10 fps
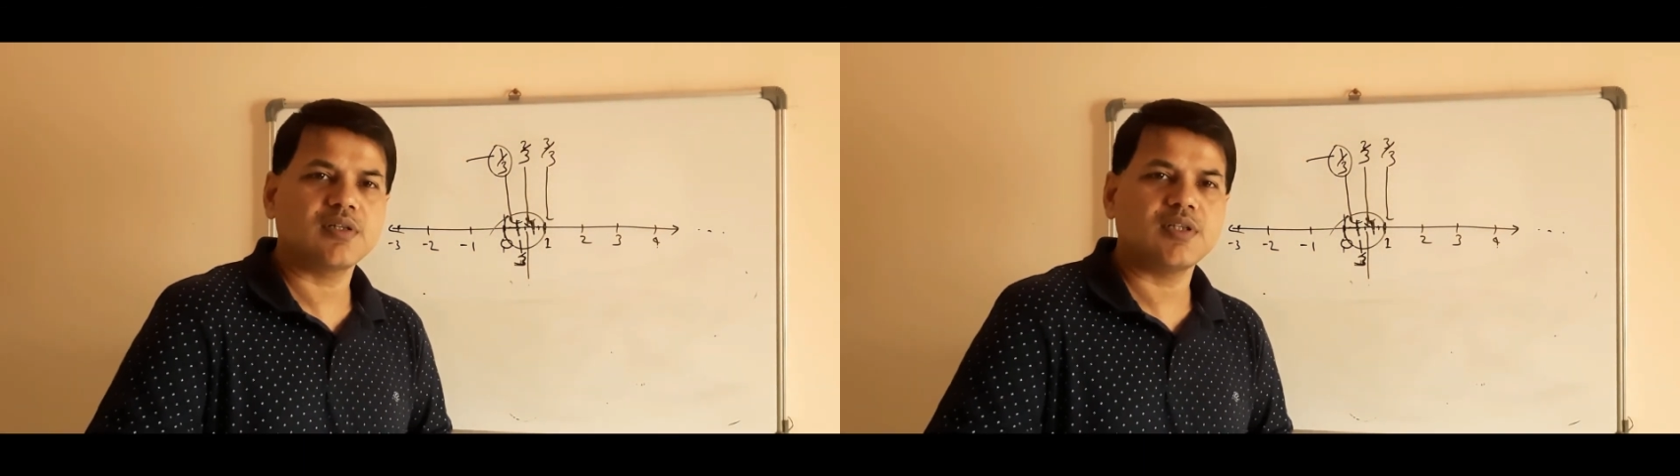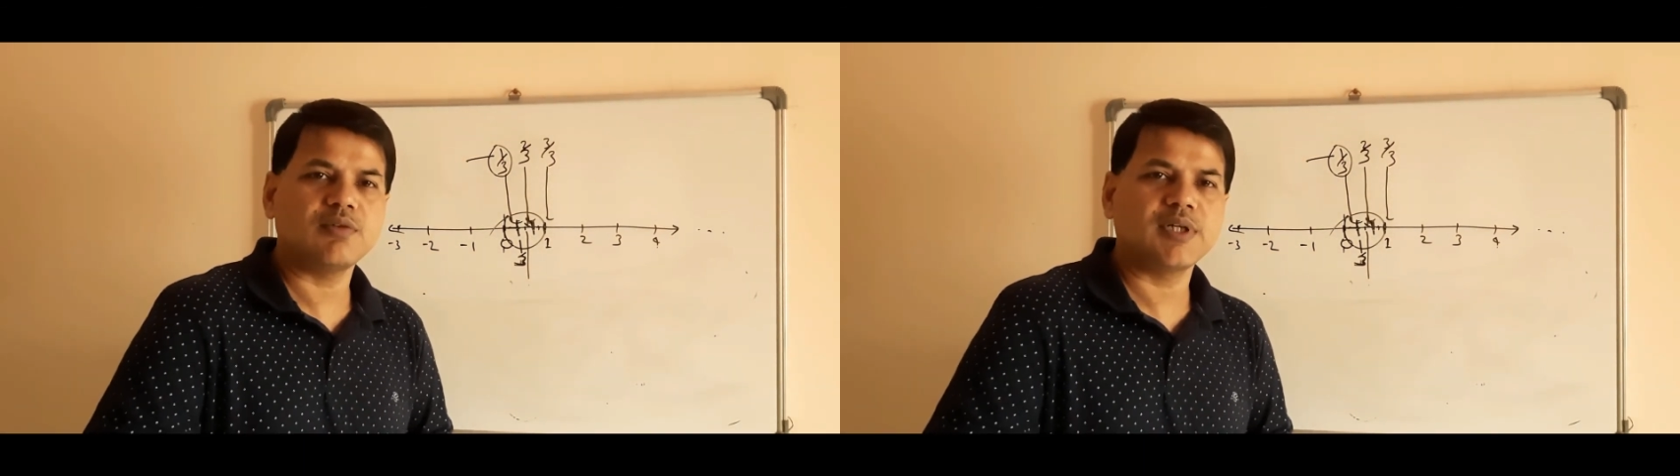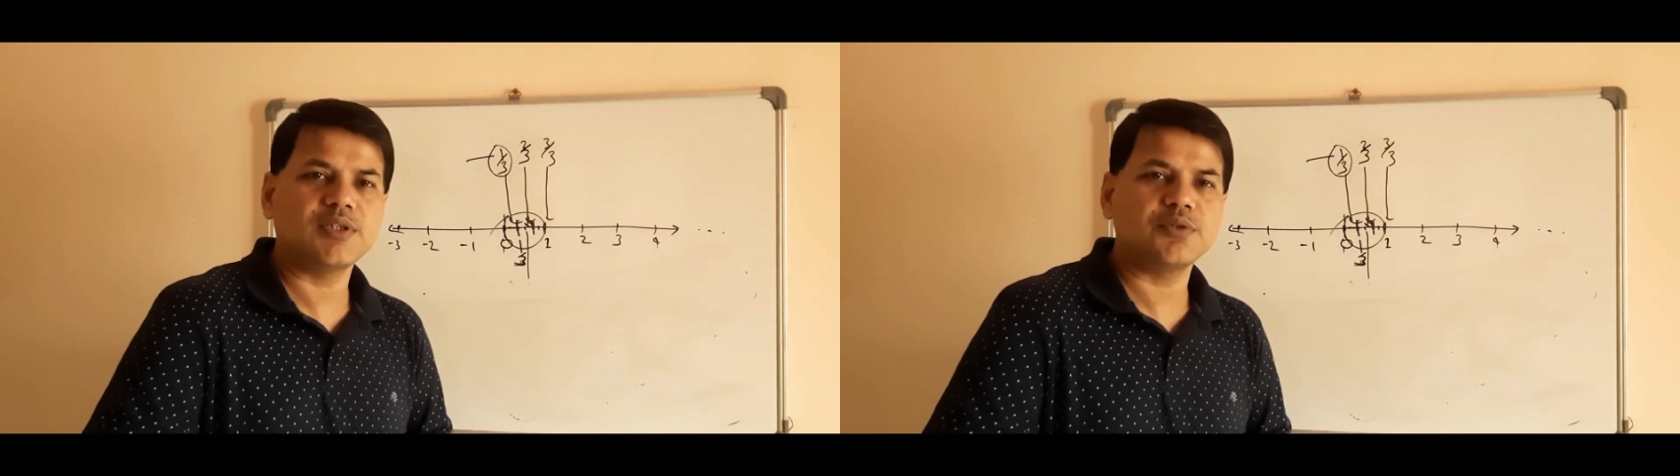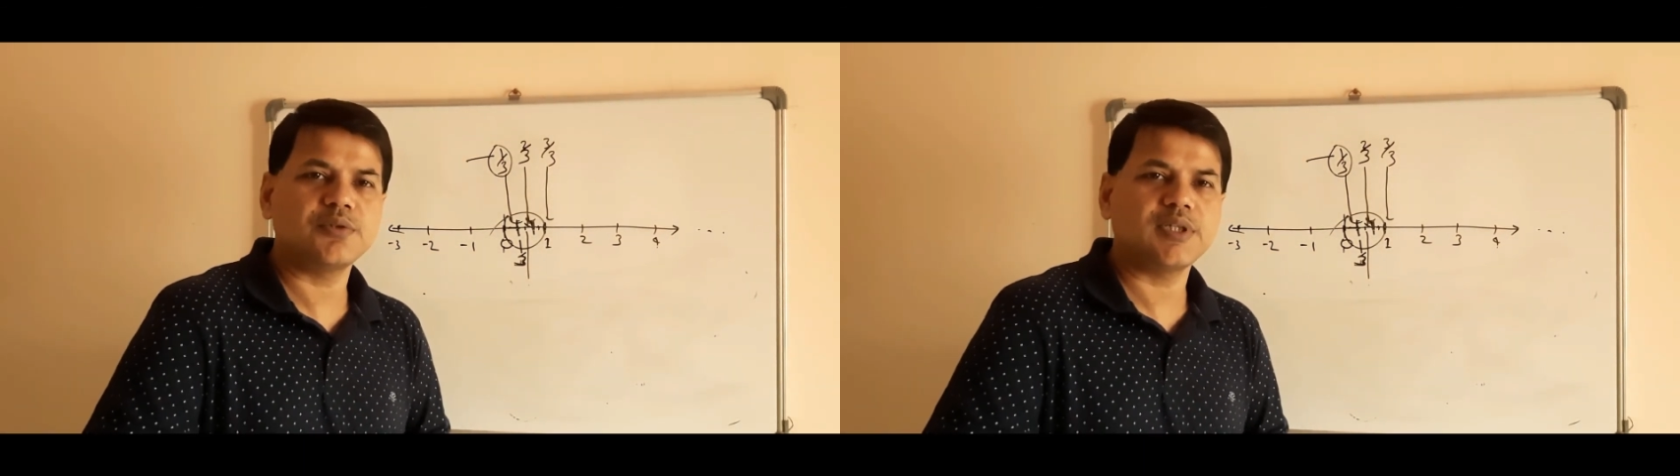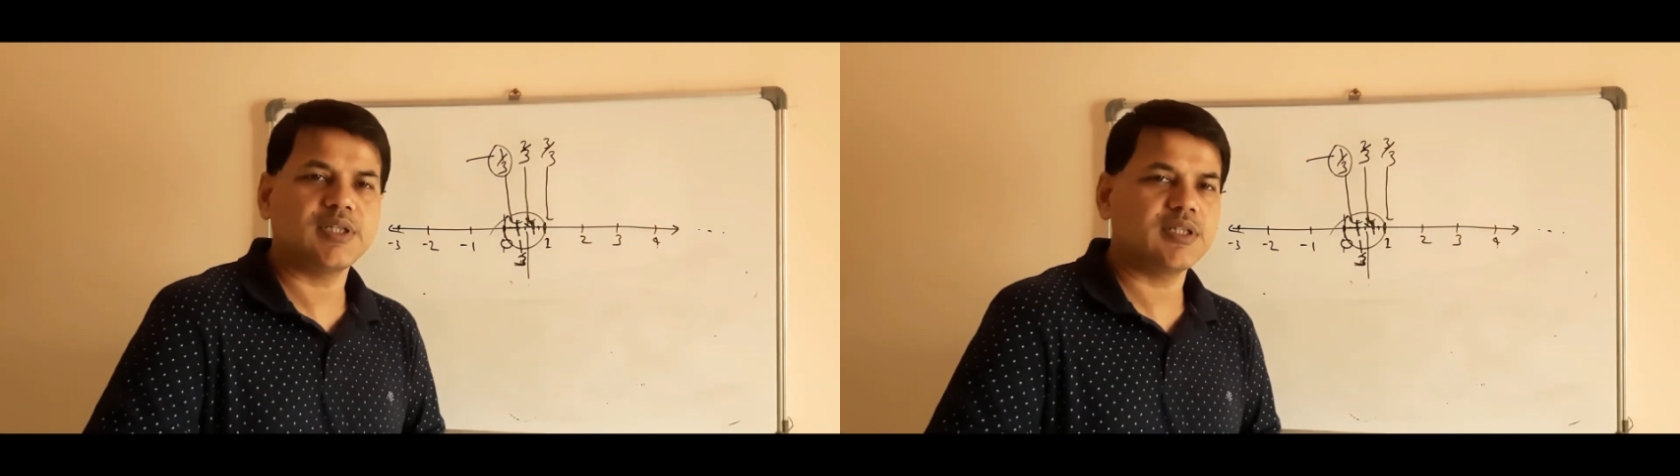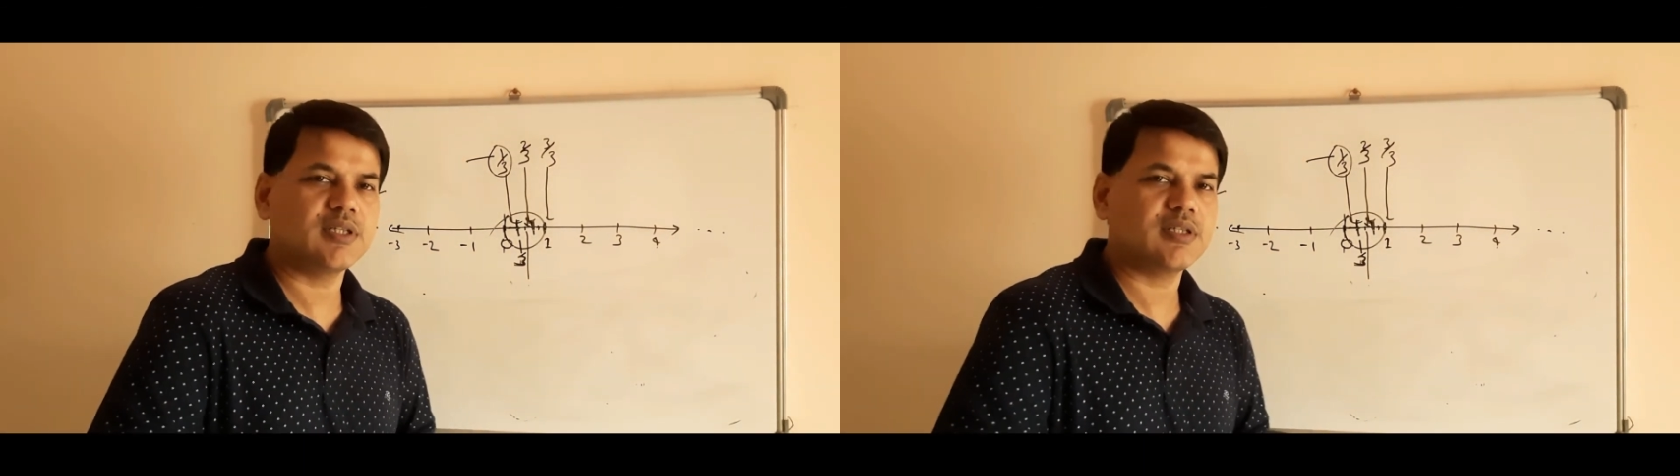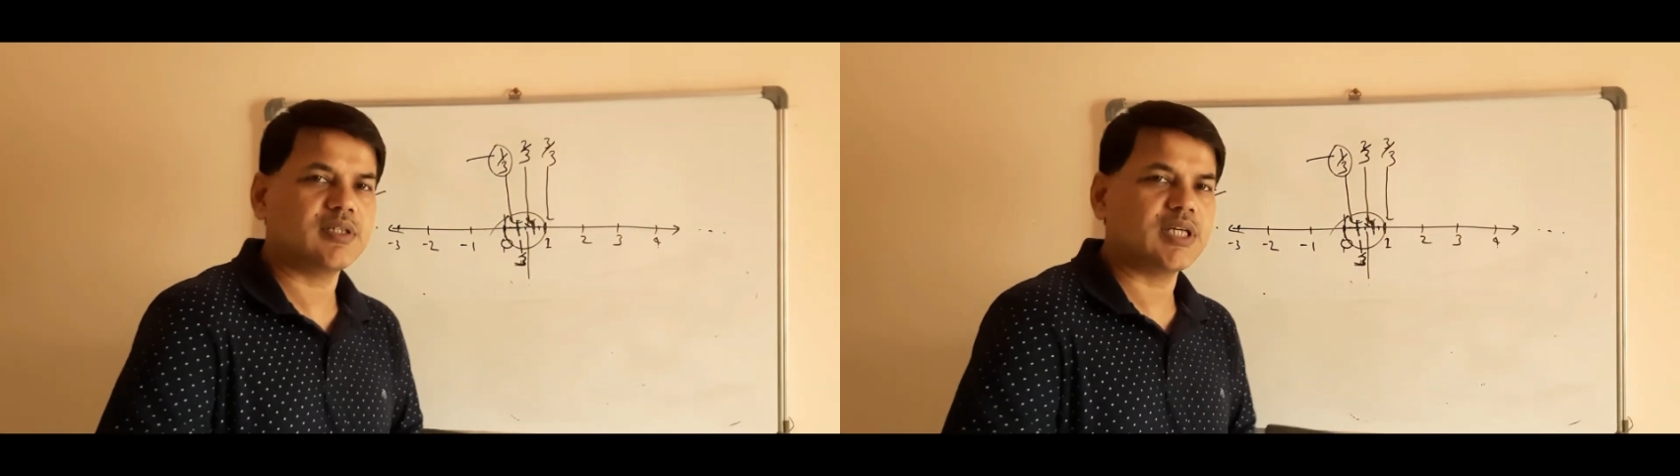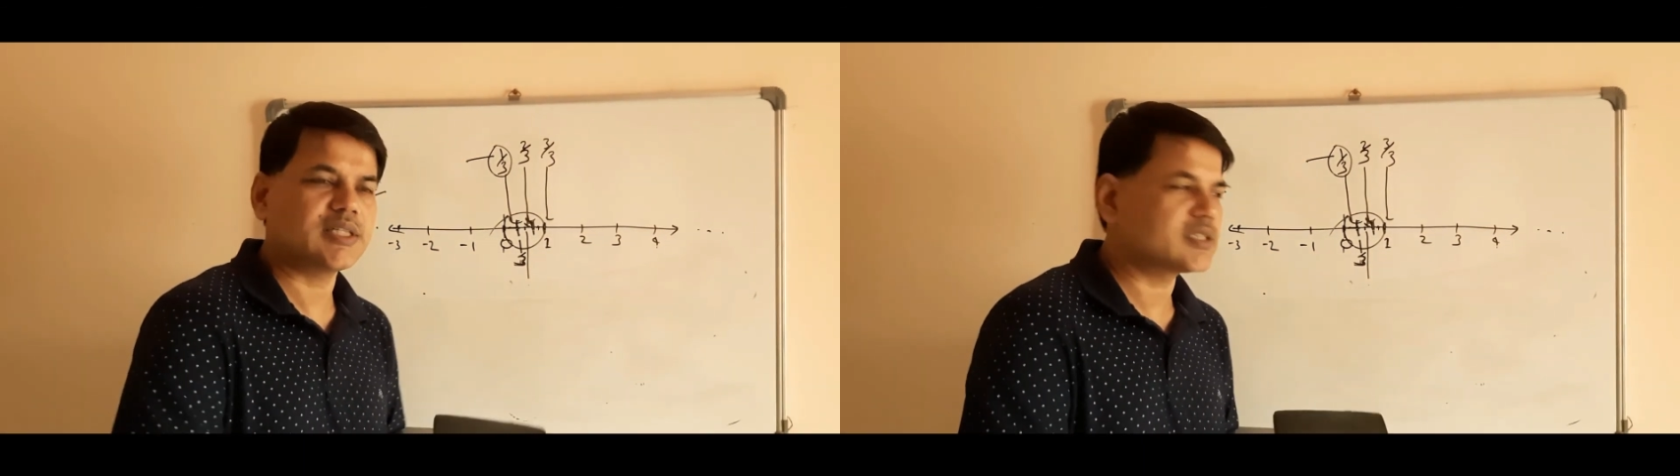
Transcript: you want to add